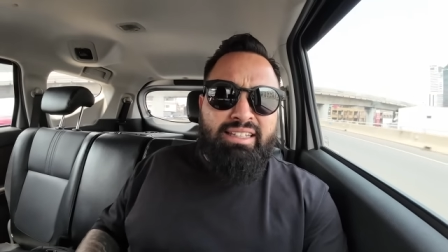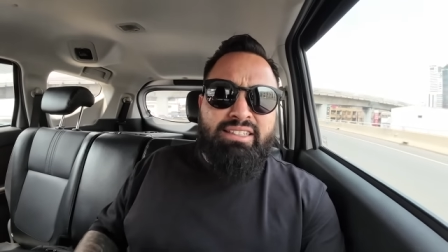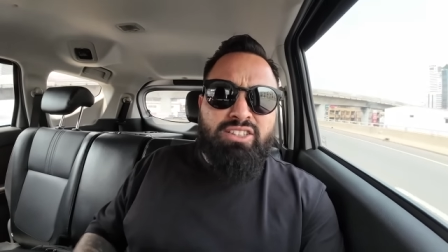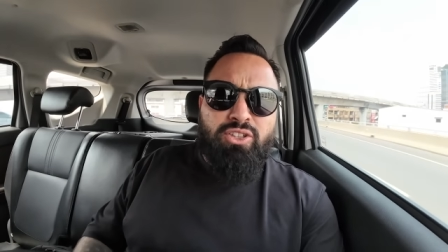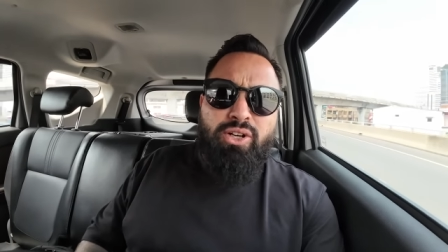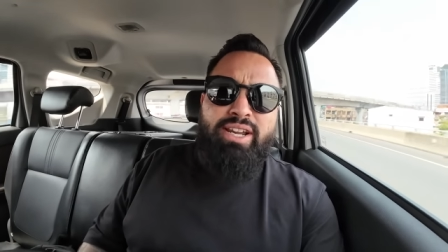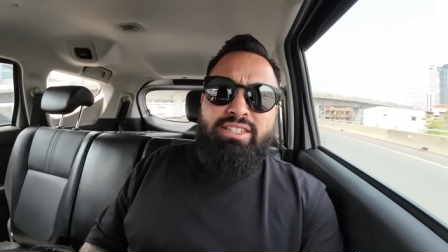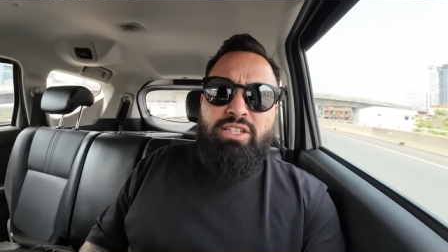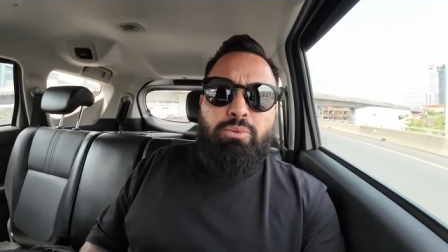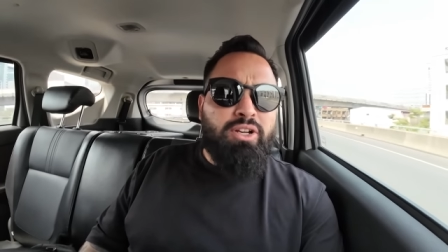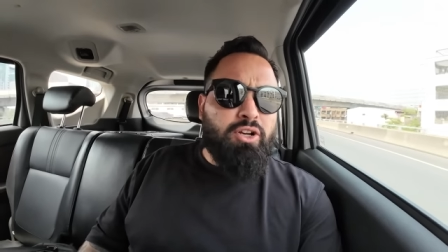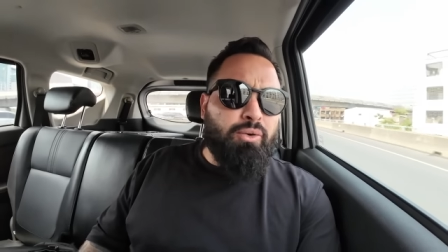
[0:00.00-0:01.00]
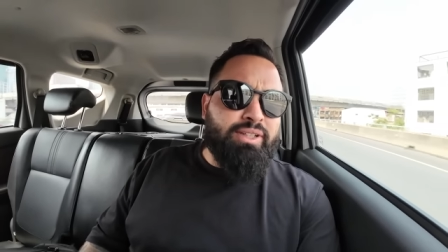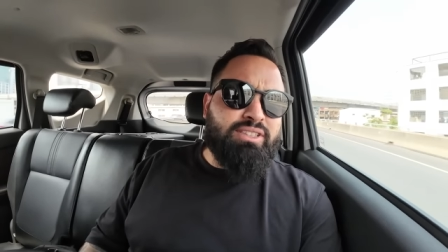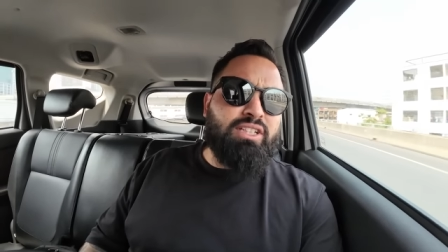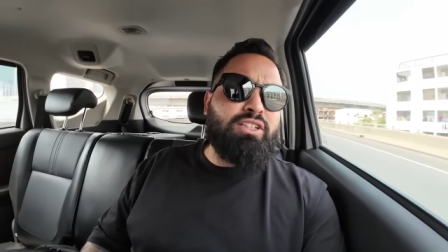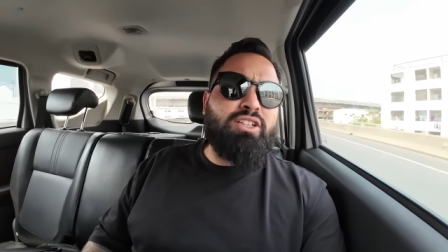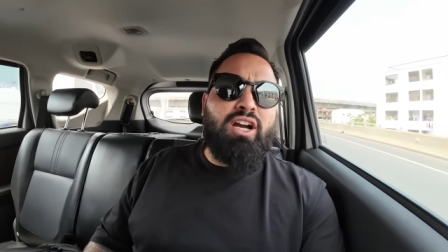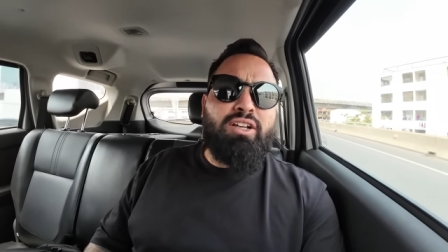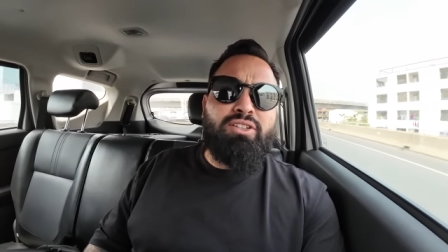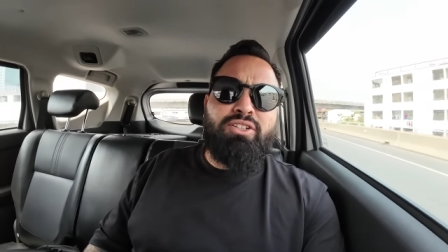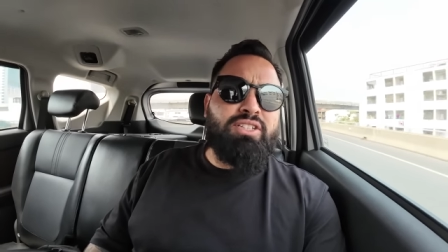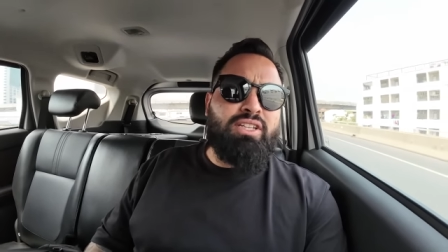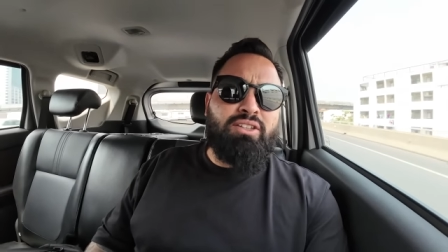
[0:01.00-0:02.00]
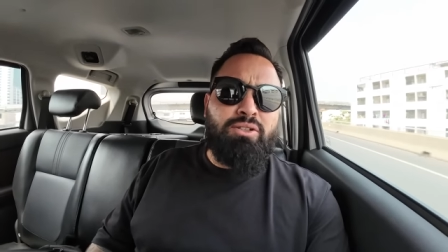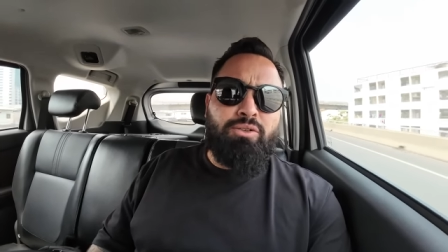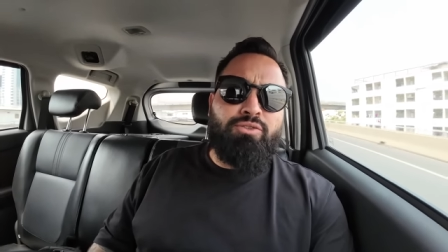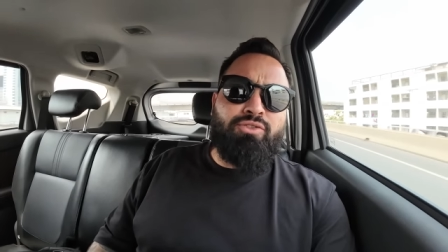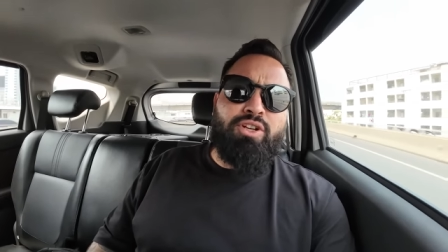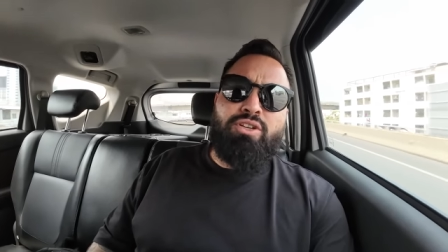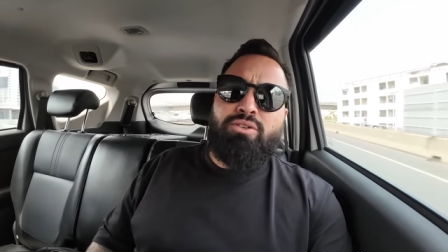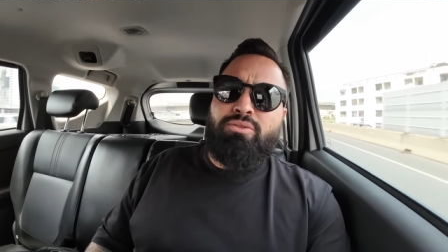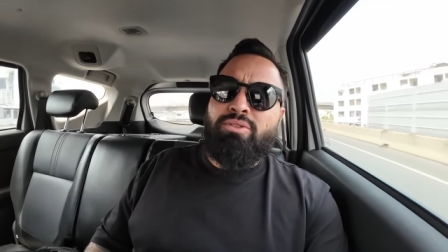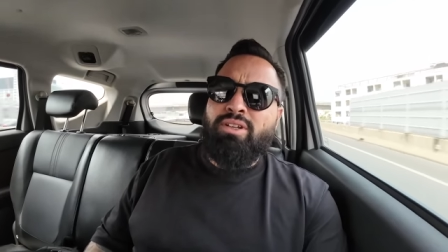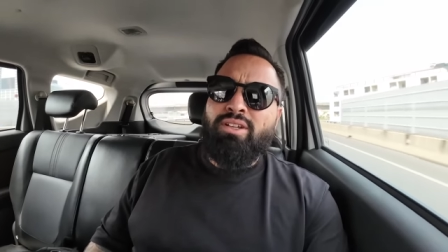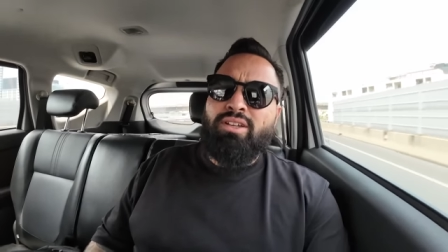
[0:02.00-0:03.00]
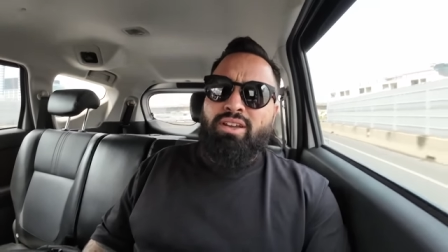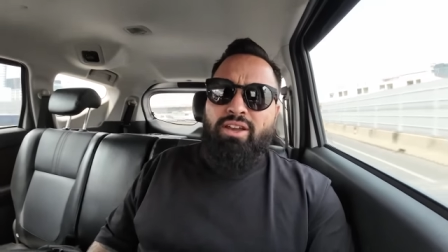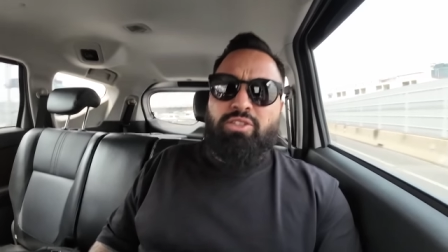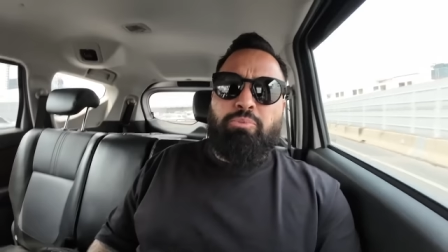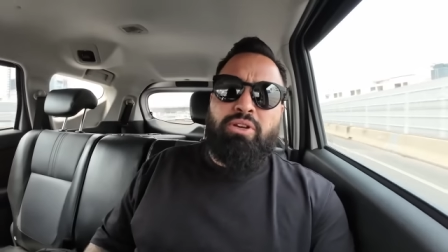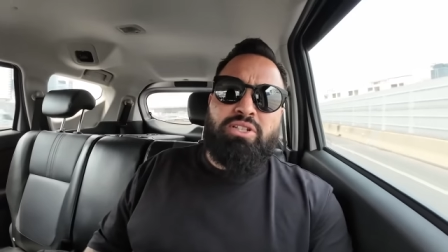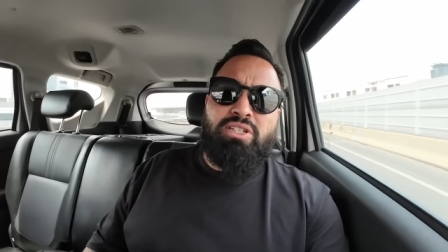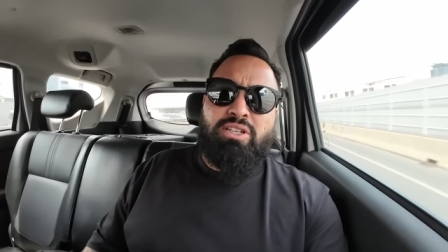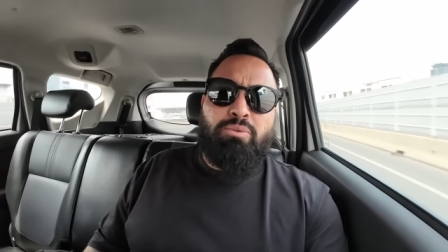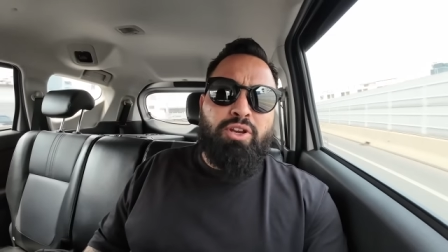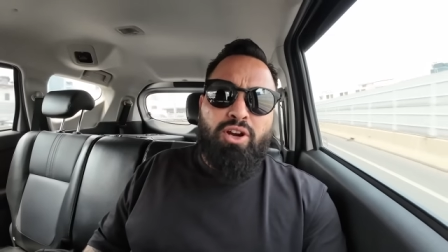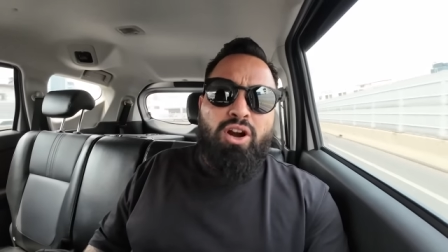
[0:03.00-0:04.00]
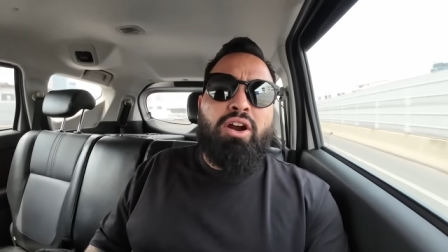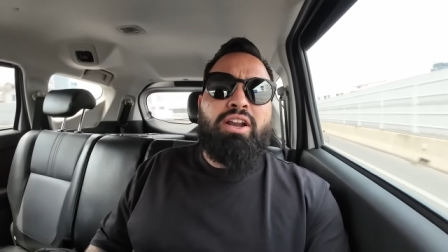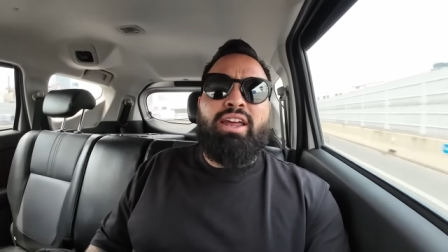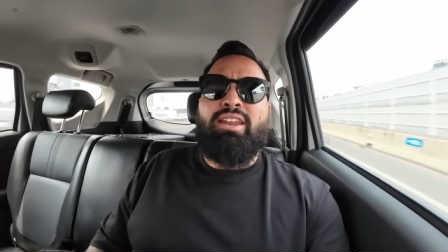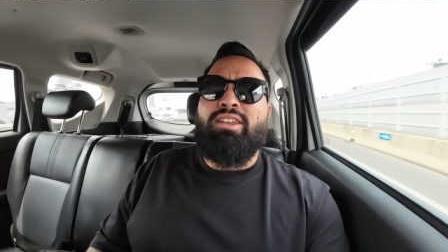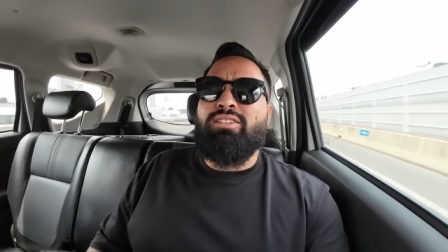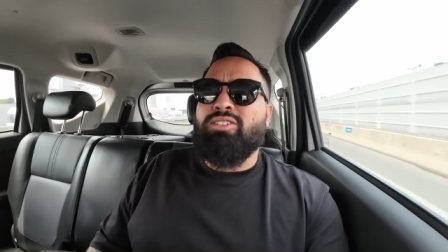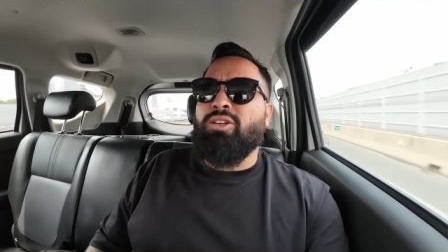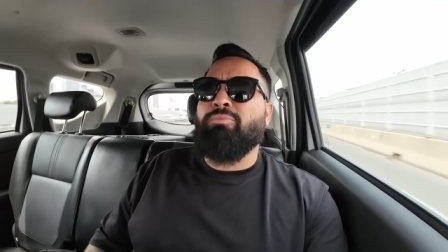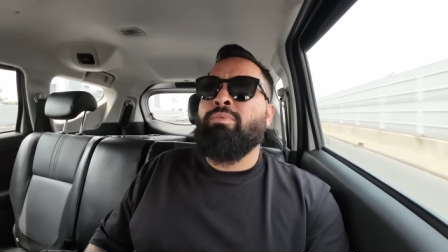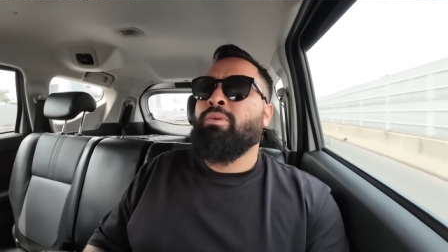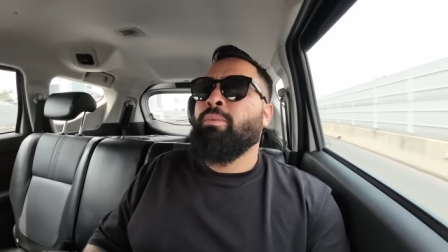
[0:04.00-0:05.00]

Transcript: It's crazy what going to the doctors can do for you, especially when you're hard-headed. So